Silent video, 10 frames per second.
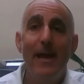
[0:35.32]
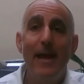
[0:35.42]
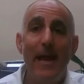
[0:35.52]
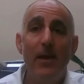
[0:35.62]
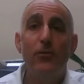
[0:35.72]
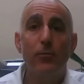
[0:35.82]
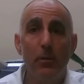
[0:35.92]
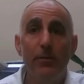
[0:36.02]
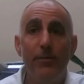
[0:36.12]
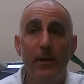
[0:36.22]

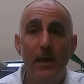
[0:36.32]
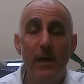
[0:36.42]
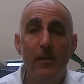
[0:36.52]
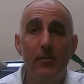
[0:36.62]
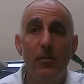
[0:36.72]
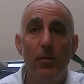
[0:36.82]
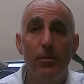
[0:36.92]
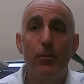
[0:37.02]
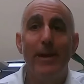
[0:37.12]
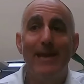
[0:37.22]
enteral feedings
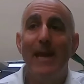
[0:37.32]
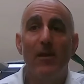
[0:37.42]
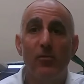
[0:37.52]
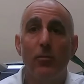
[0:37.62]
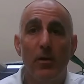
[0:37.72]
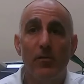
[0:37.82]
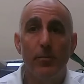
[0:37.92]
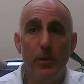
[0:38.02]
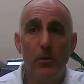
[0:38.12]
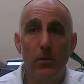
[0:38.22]
through a
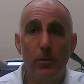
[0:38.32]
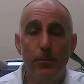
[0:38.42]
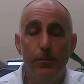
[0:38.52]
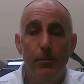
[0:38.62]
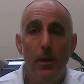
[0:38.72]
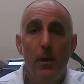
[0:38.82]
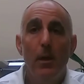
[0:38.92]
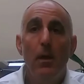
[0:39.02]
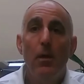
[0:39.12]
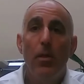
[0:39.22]
gastrostomy tube.
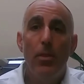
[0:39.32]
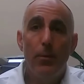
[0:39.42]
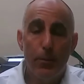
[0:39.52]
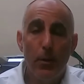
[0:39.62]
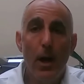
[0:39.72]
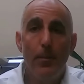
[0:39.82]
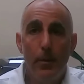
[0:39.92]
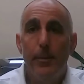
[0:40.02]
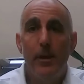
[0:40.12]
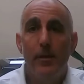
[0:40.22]
The
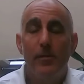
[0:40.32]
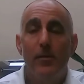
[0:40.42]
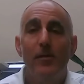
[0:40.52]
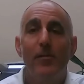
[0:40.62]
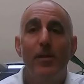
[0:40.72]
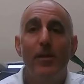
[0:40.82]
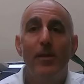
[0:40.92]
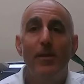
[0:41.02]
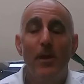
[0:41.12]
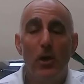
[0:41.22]
problem is
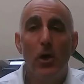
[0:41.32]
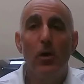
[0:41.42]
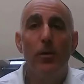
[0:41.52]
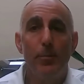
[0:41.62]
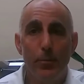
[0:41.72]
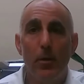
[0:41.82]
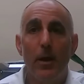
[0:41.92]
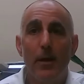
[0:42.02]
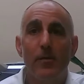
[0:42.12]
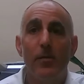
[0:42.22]
the current
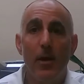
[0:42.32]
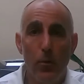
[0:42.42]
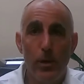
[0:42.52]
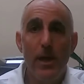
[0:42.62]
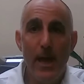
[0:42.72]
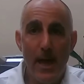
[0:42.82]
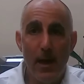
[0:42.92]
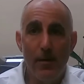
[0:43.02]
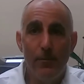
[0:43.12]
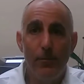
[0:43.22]
products that we
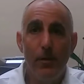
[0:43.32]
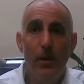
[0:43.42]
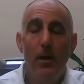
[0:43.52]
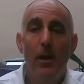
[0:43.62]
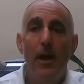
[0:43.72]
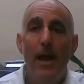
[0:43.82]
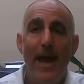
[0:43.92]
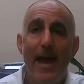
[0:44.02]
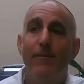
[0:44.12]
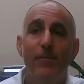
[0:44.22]
have
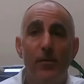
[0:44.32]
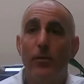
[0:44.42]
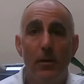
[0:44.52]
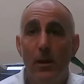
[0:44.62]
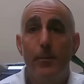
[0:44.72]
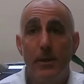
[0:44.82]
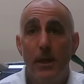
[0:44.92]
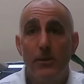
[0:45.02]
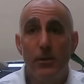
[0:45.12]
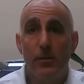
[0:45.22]
certain
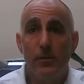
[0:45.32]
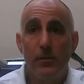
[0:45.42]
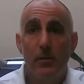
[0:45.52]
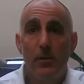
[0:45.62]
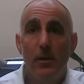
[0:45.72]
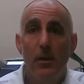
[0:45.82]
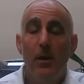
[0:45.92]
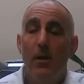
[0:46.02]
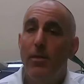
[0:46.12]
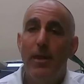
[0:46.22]
limitations.
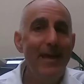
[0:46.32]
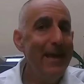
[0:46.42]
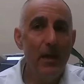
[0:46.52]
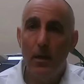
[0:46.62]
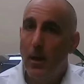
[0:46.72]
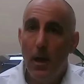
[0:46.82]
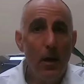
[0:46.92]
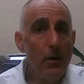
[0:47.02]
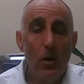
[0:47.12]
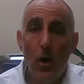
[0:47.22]
They get
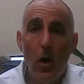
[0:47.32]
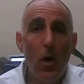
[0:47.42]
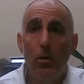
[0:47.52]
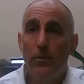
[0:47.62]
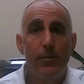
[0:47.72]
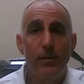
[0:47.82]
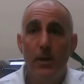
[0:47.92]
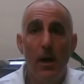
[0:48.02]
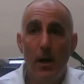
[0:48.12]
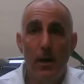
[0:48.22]
clogged all of the
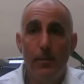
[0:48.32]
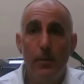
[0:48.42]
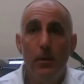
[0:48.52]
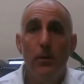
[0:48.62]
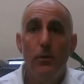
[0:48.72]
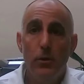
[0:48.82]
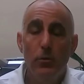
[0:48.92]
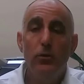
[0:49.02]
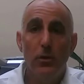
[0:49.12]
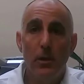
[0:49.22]
time,
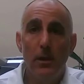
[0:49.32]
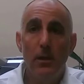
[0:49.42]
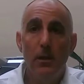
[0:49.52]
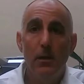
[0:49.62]
usually